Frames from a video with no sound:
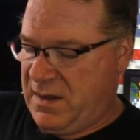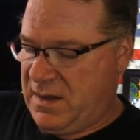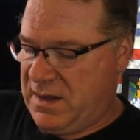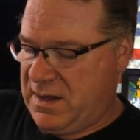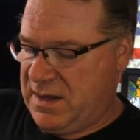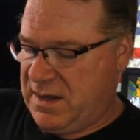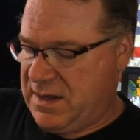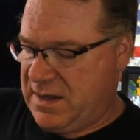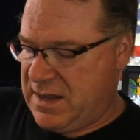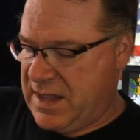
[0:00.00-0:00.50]

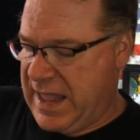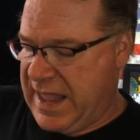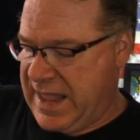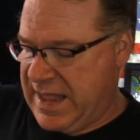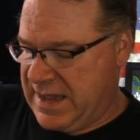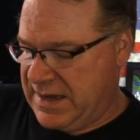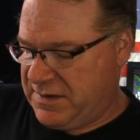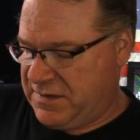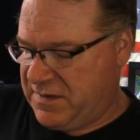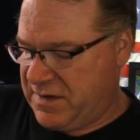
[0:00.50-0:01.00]
Uh,
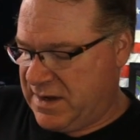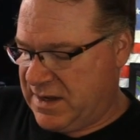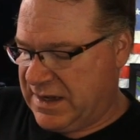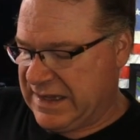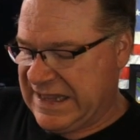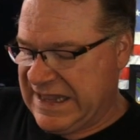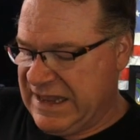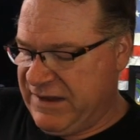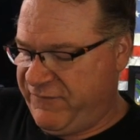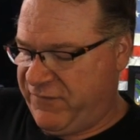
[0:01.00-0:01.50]
and
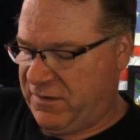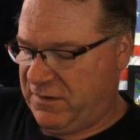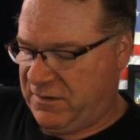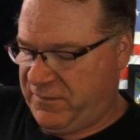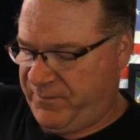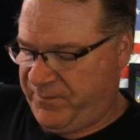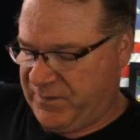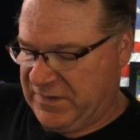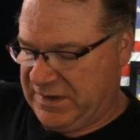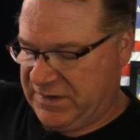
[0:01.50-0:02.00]
uh,
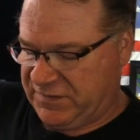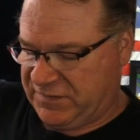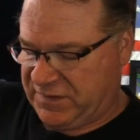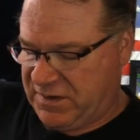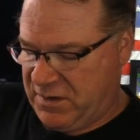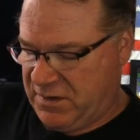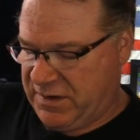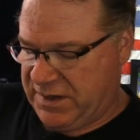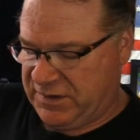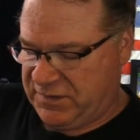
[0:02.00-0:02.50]
evil is
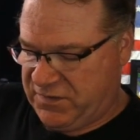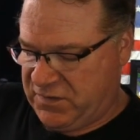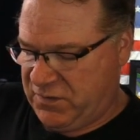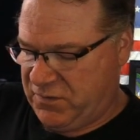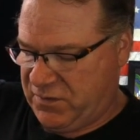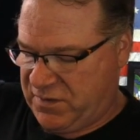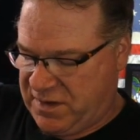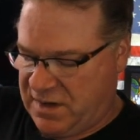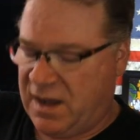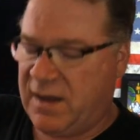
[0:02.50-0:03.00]
going
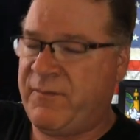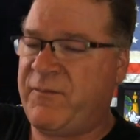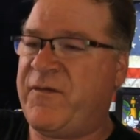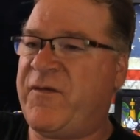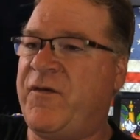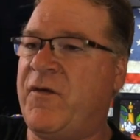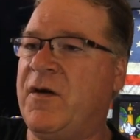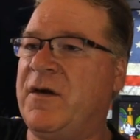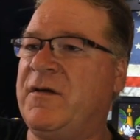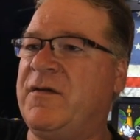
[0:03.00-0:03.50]
to come
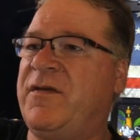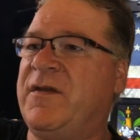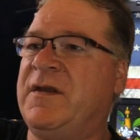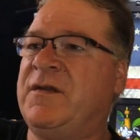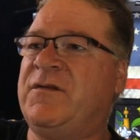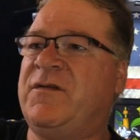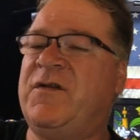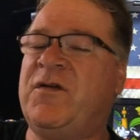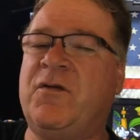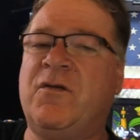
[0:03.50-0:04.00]
forth
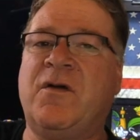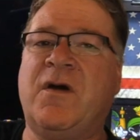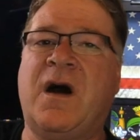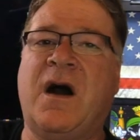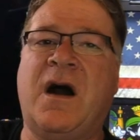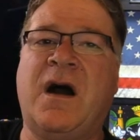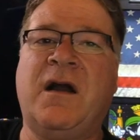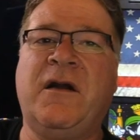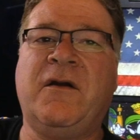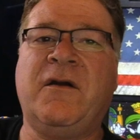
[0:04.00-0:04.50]
into
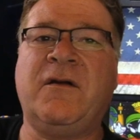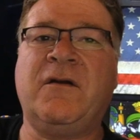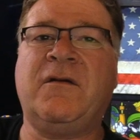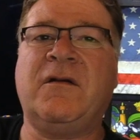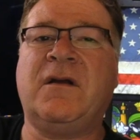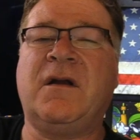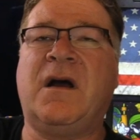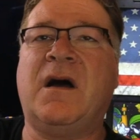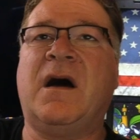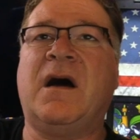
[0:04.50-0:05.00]

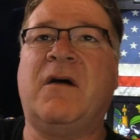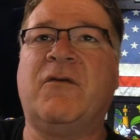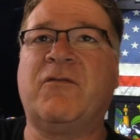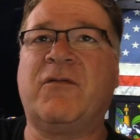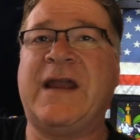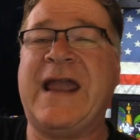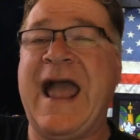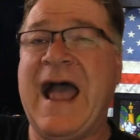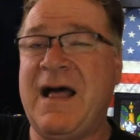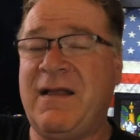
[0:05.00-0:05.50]
our
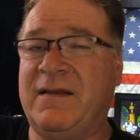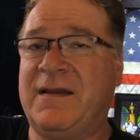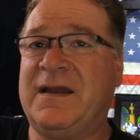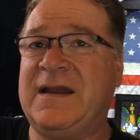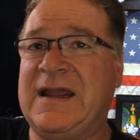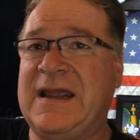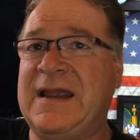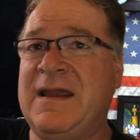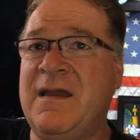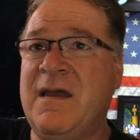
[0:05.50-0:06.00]

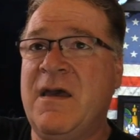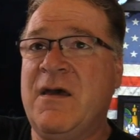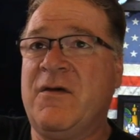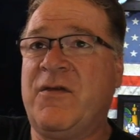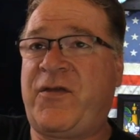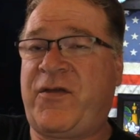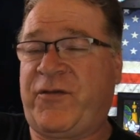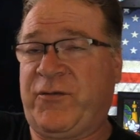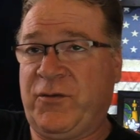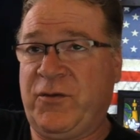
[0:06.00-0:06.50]
reality
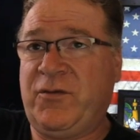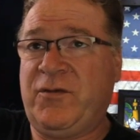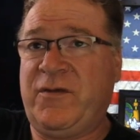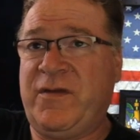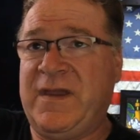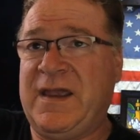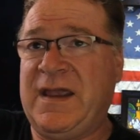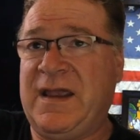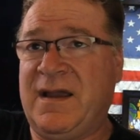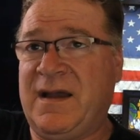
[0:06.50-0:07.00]
through
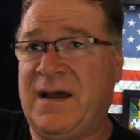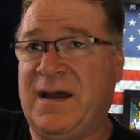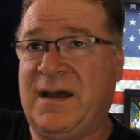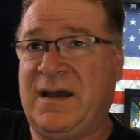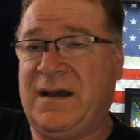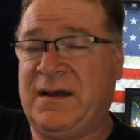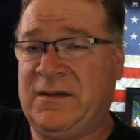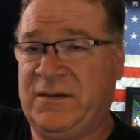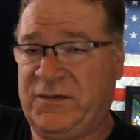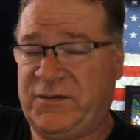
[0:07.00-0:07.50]
the
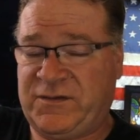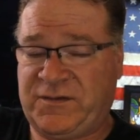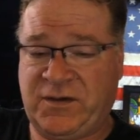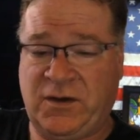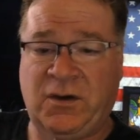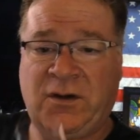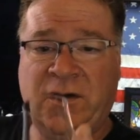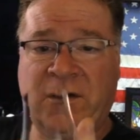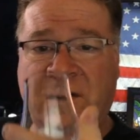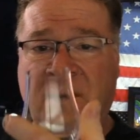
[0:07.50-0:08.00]
uh,
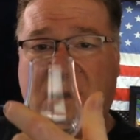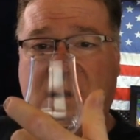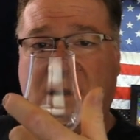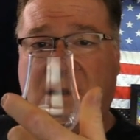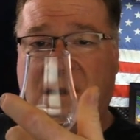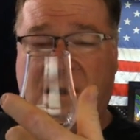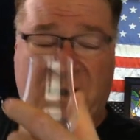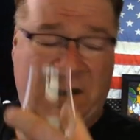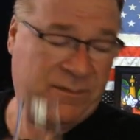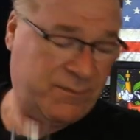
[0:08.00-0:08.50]
CERN
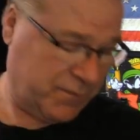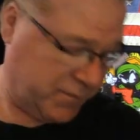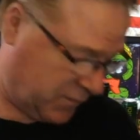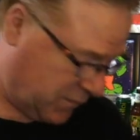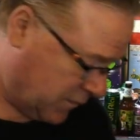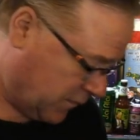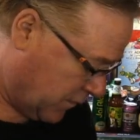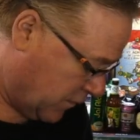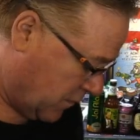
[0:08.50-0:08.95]
um,